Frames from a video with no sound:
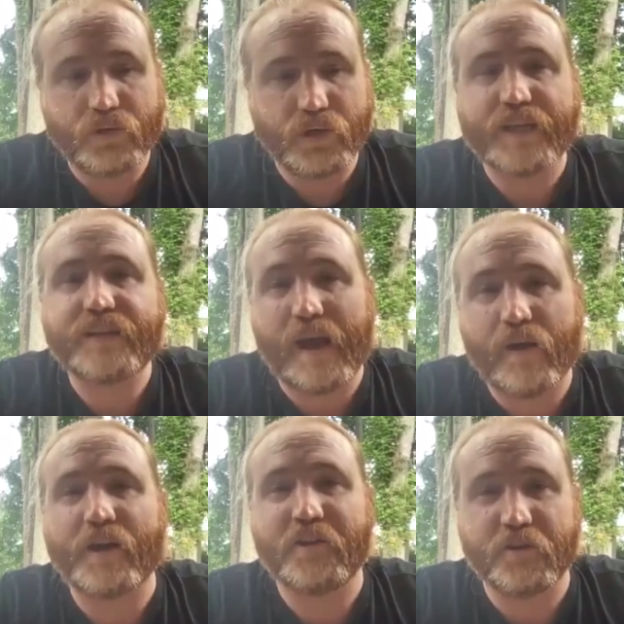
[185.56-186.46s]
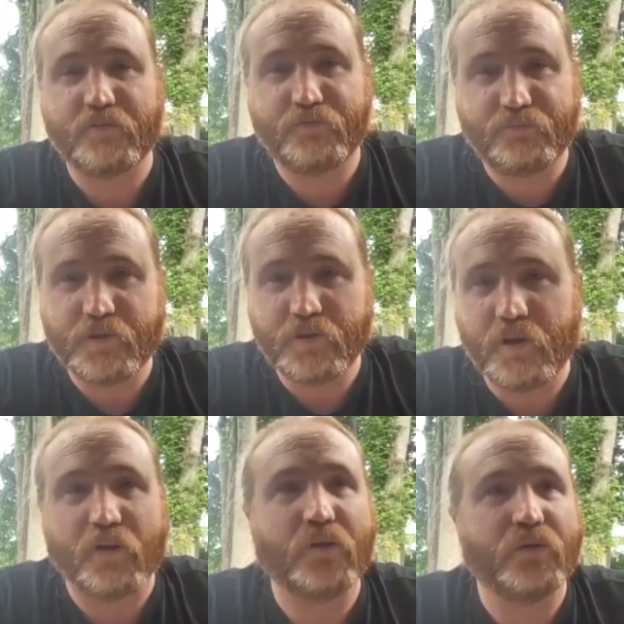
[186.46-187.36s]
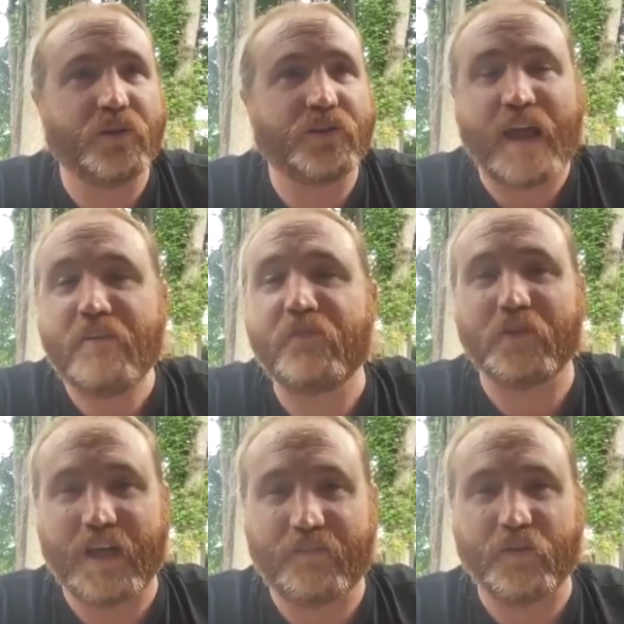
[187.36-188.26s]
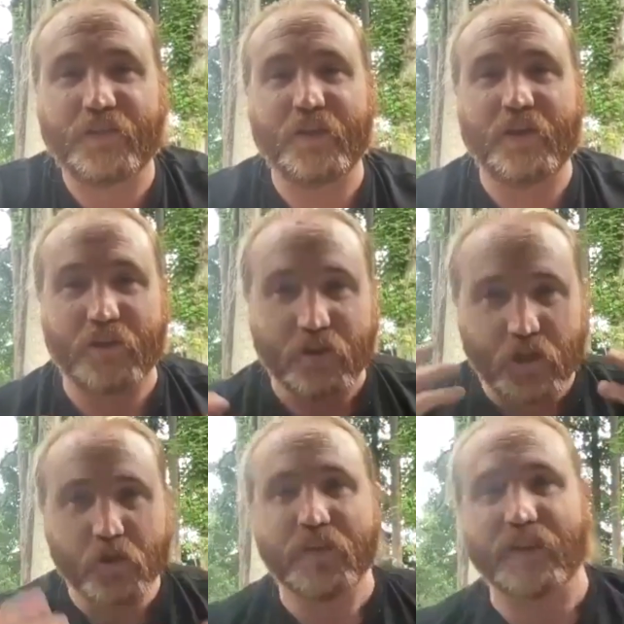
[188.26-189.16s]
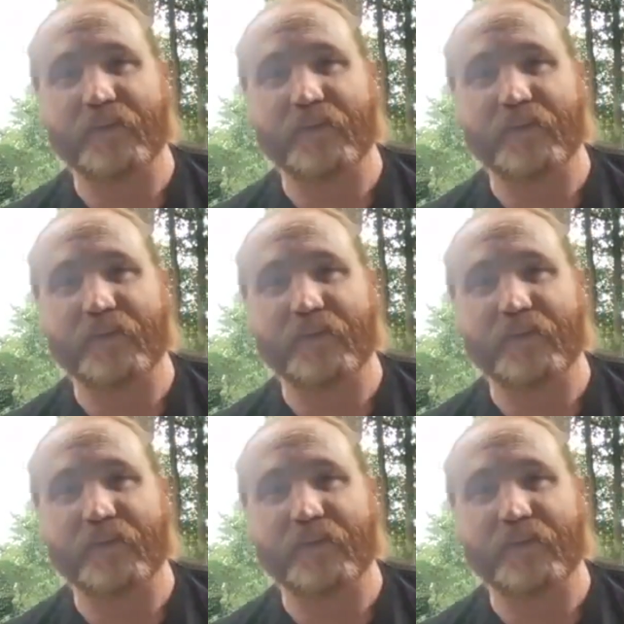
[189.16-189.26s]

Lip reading: get down on the 10-foot level at the human